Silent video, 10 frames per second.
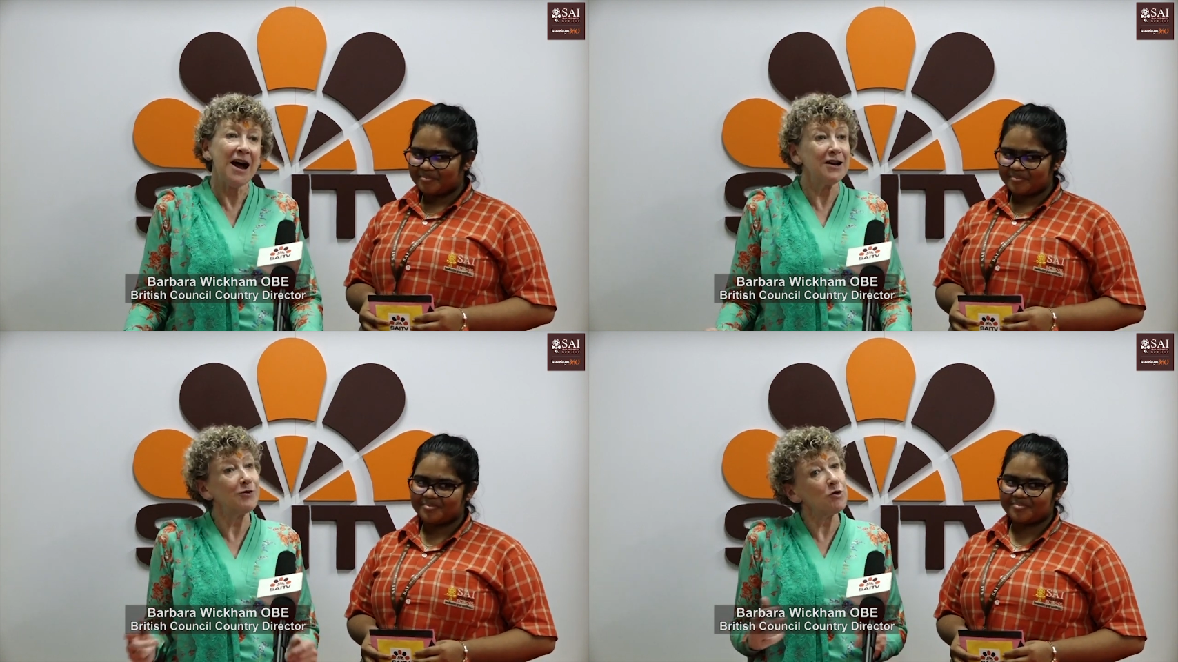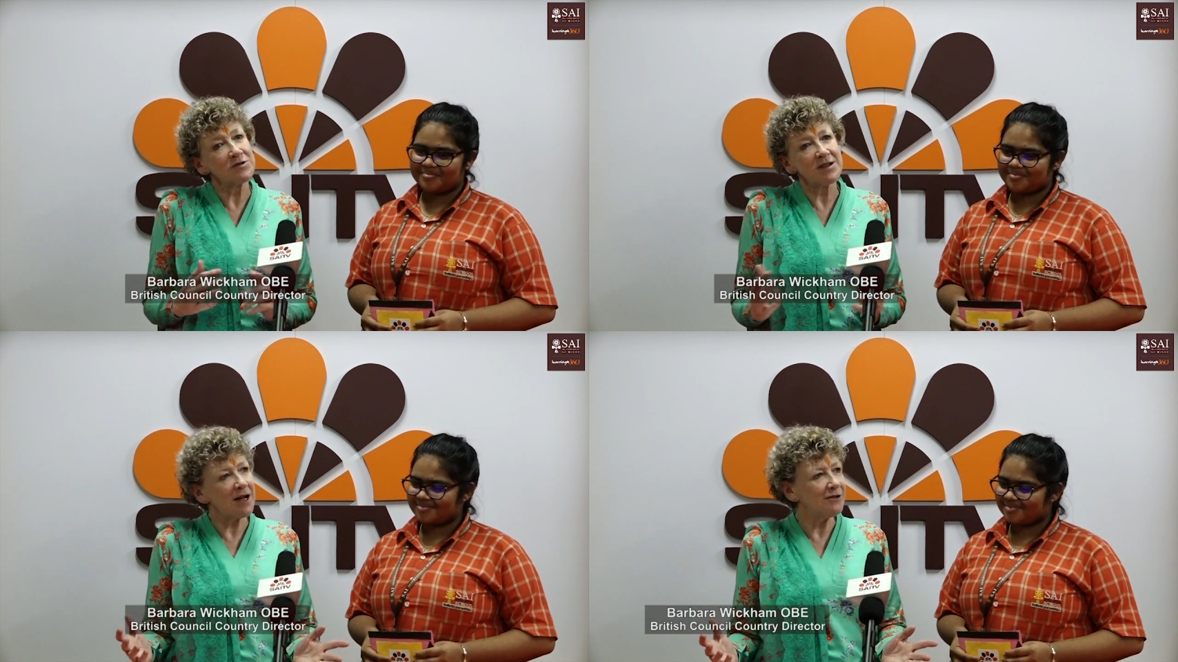Speaker 1: And of
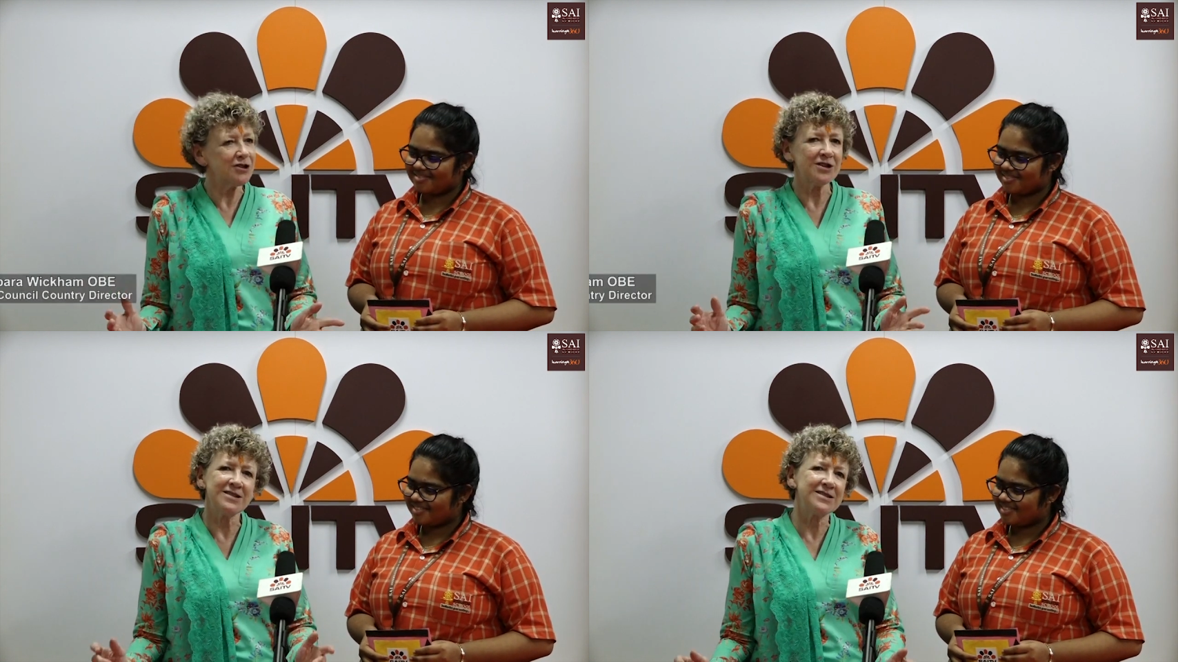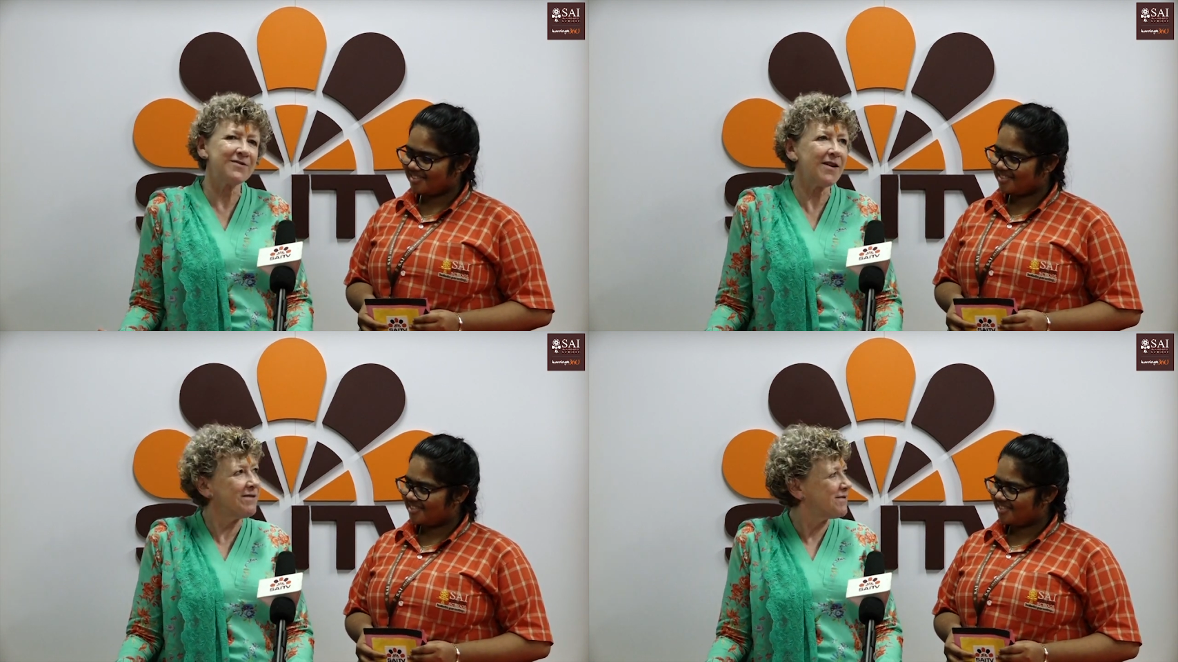course, the culture is
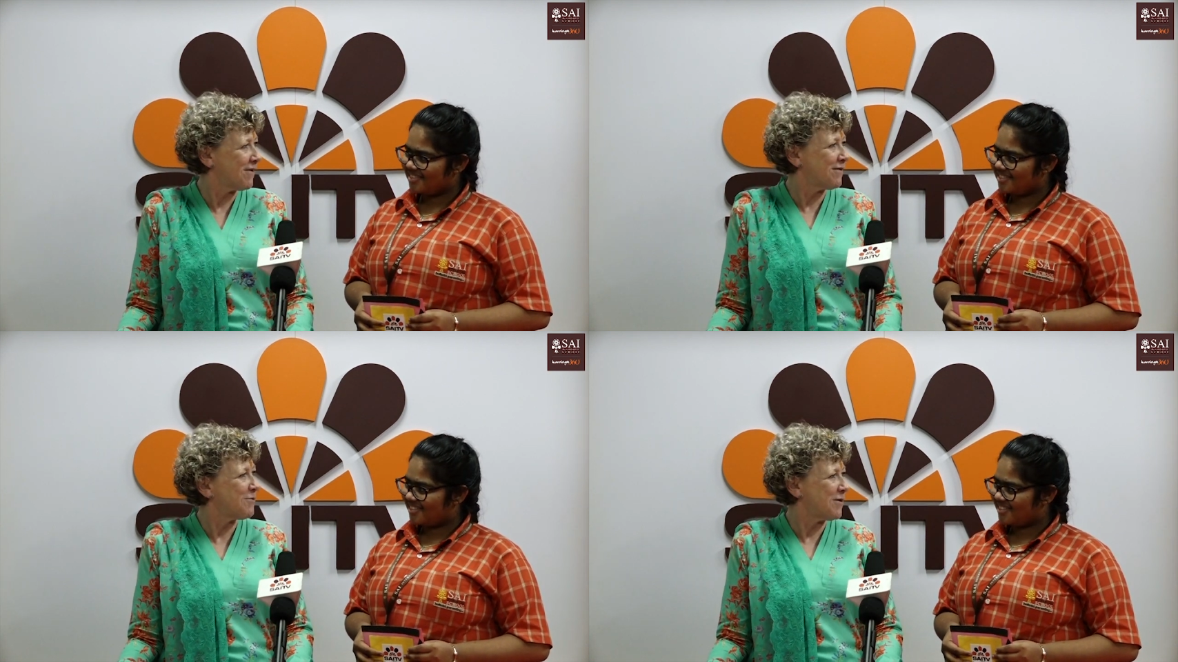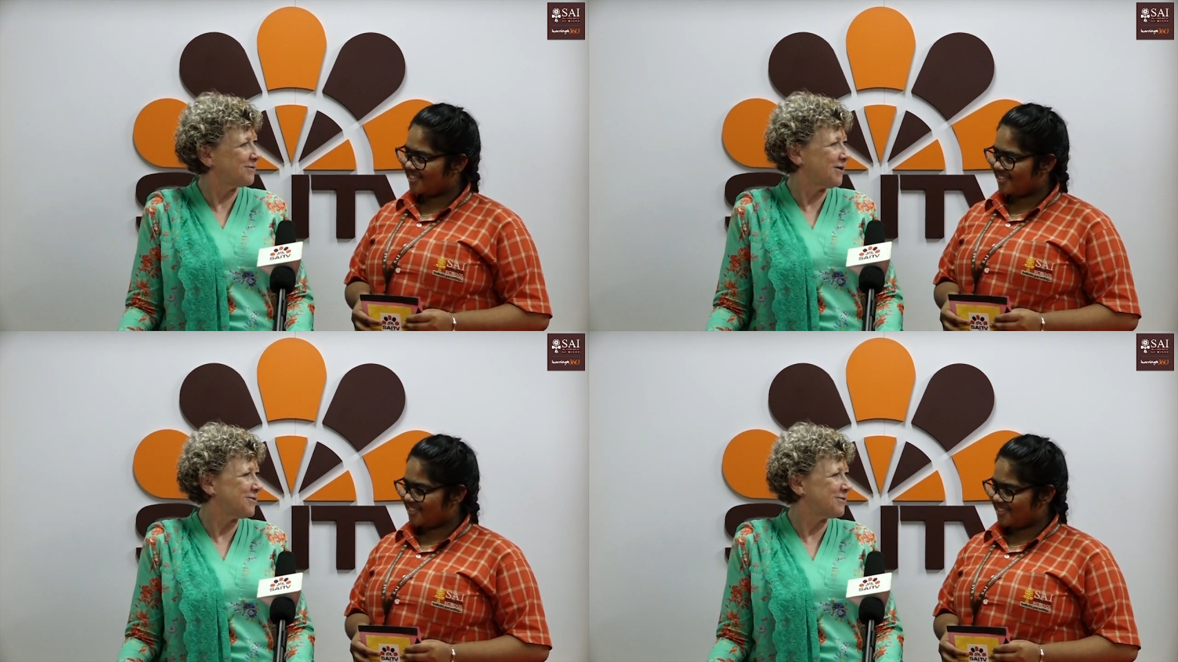very, very well
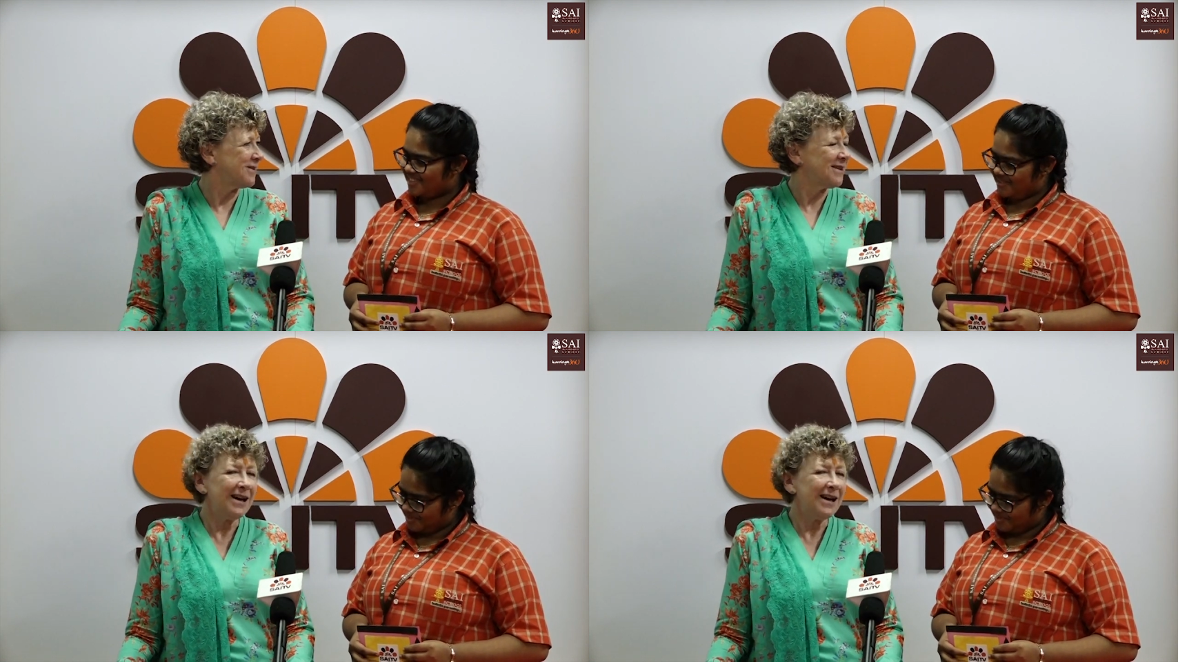known.